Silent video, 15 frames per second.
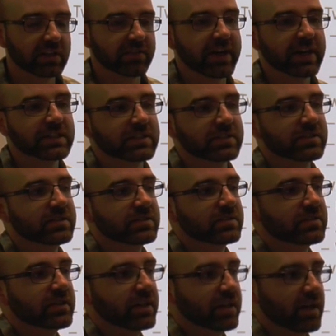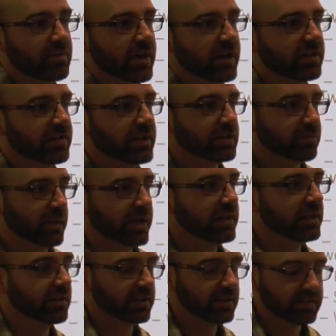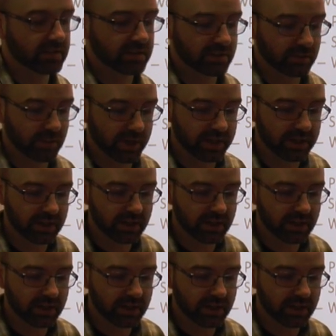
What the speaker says: innovations that come out of explaining this in this way.